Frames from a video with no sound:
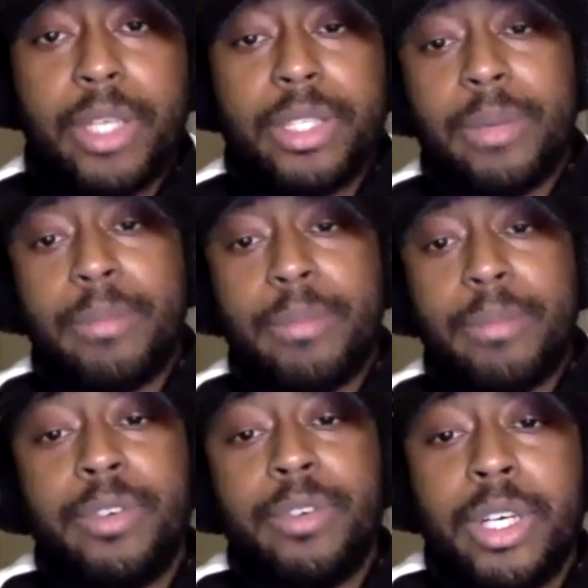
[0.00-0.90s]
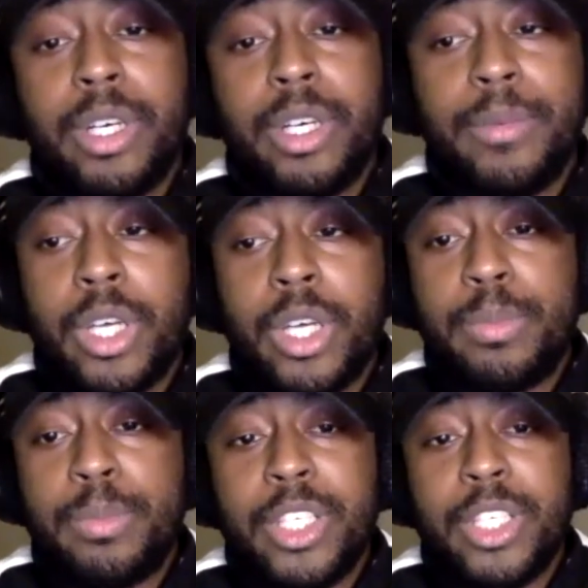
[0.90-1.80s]
I believe
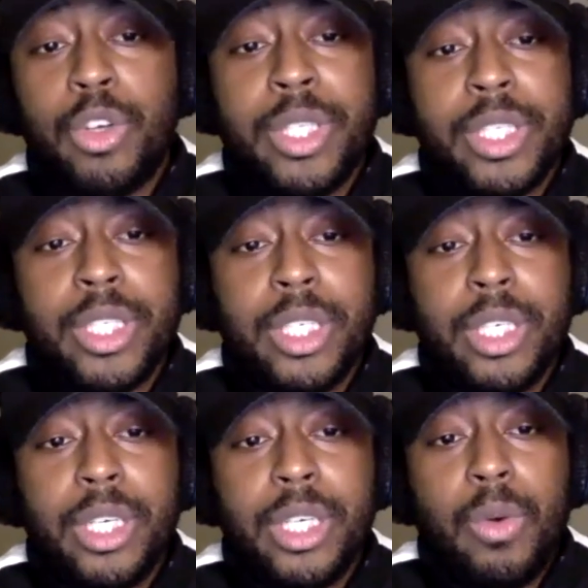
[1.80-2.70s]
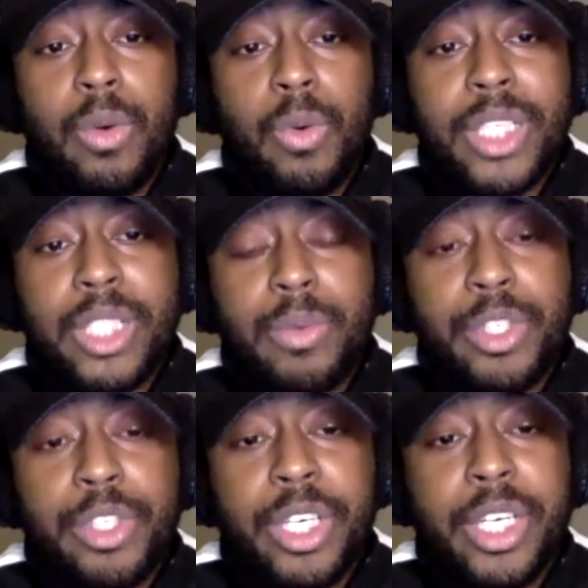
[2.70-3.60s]
Westbrook is going to Washington
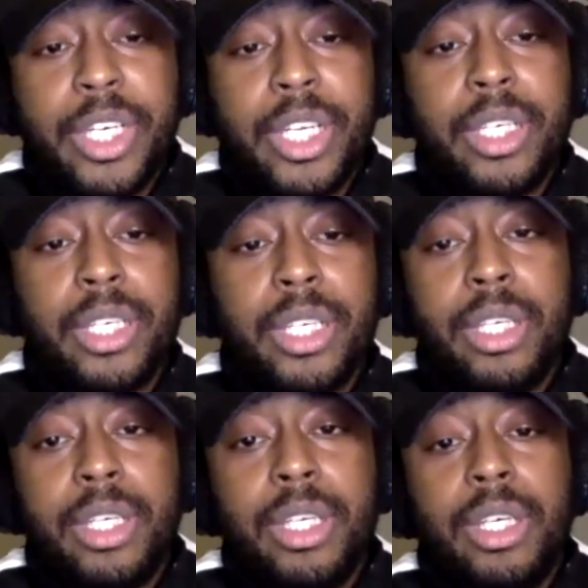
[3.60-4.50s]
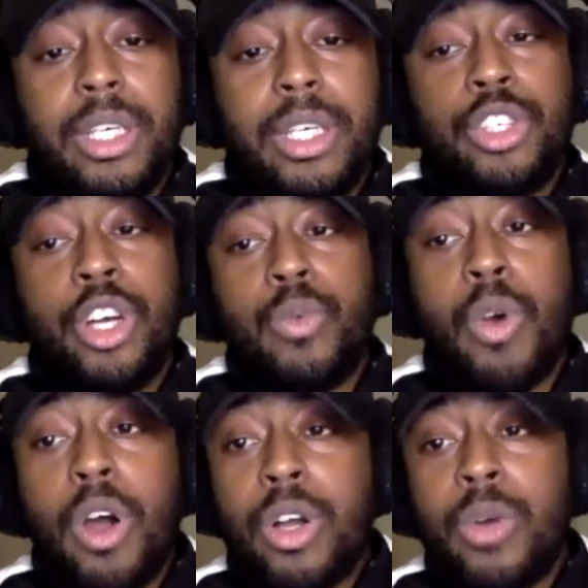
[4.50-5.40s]
Wizard, and then John
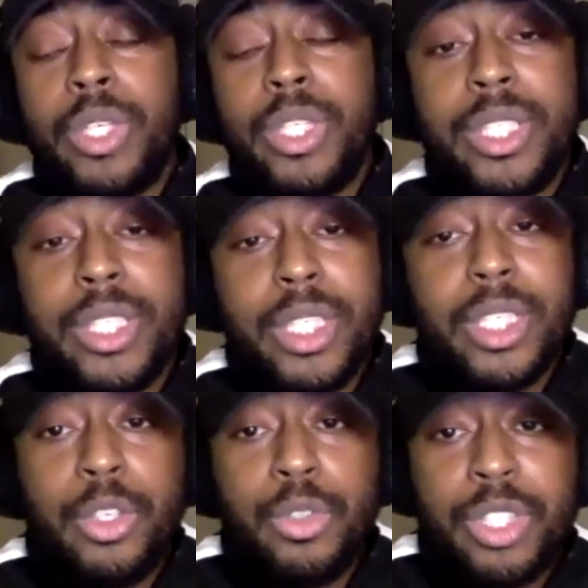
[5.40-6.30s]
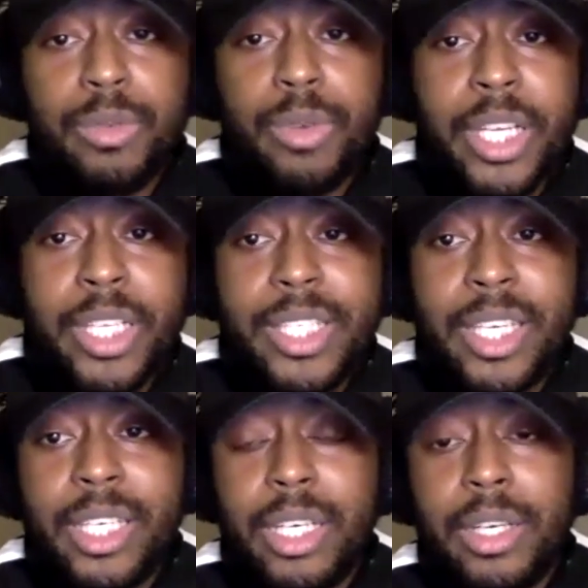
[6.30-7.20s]
Wall going to the Houston Rockets,
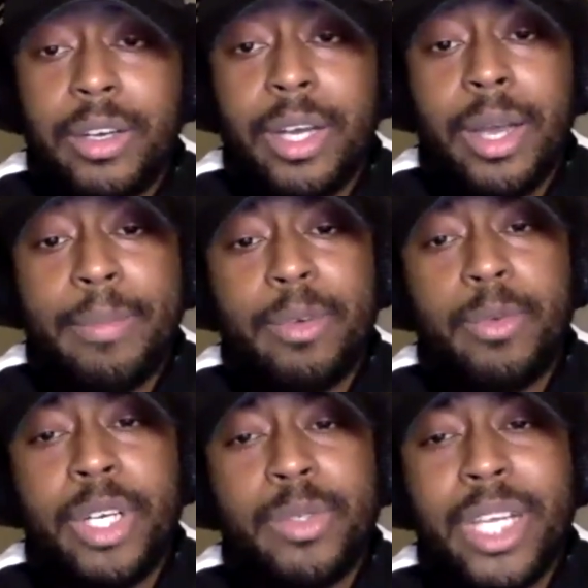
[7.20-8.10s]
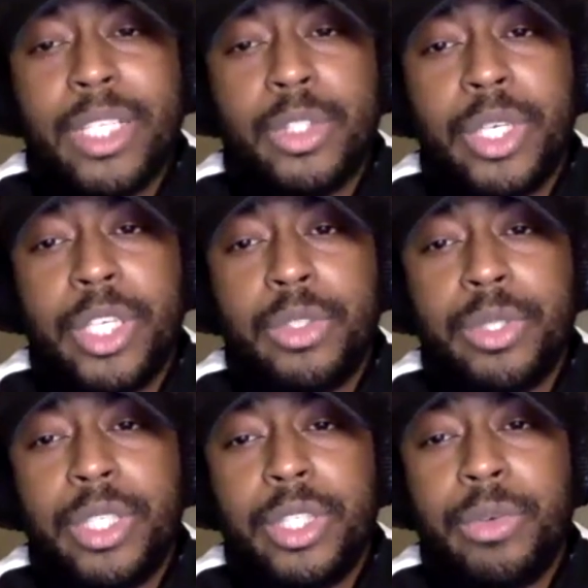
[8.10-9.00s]
and what it was like a
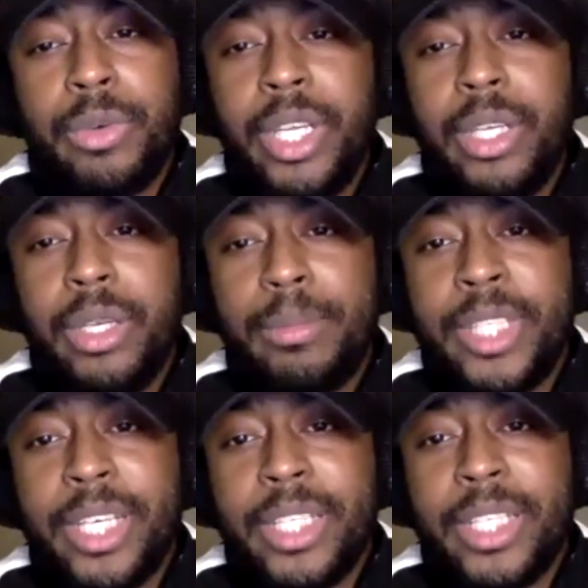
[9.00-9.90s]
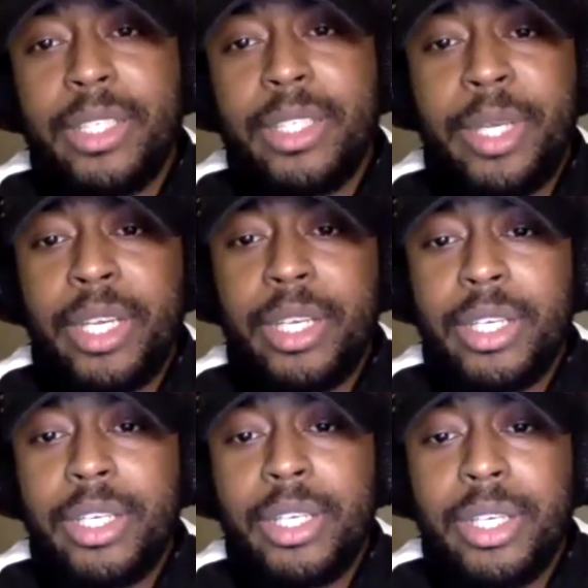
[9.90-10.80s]
2023 protected pick,
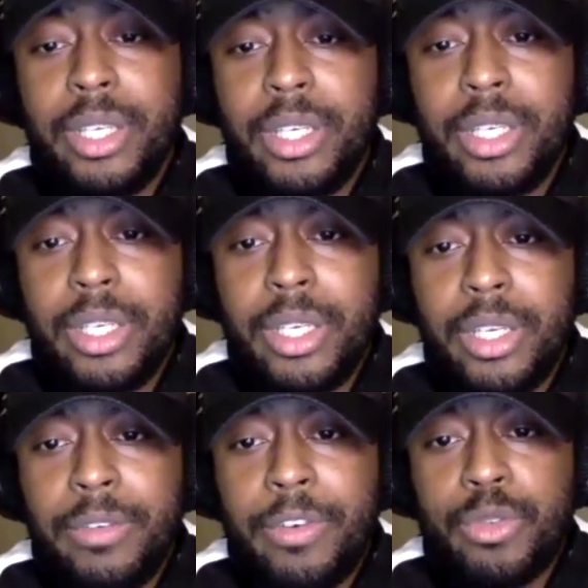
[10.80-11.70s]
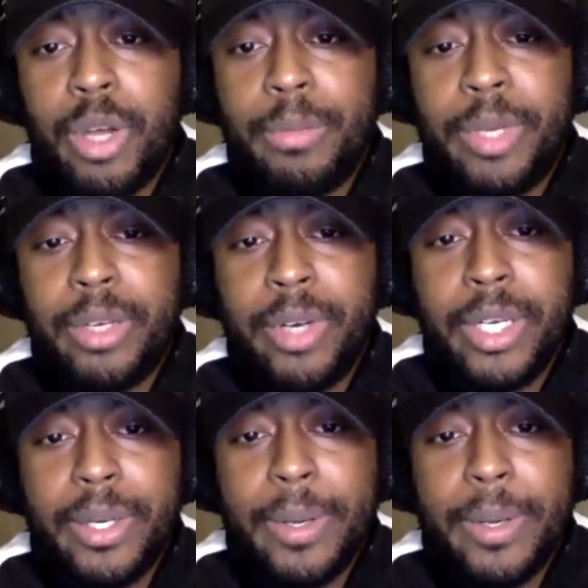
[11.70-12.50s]
first round pick, right?